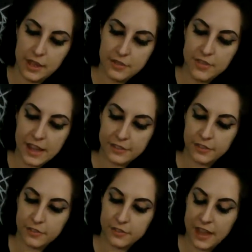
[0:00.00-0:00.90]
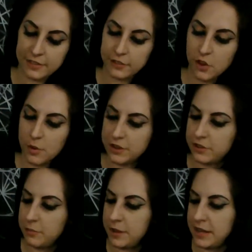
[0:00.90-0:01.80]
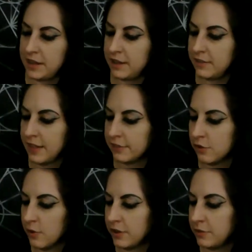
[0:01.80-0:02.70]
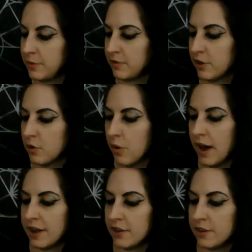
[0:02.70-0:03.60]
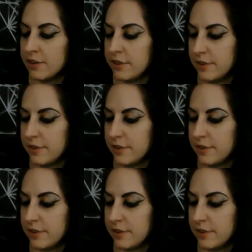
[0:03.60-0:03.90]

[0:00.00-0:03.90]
That's going to be required.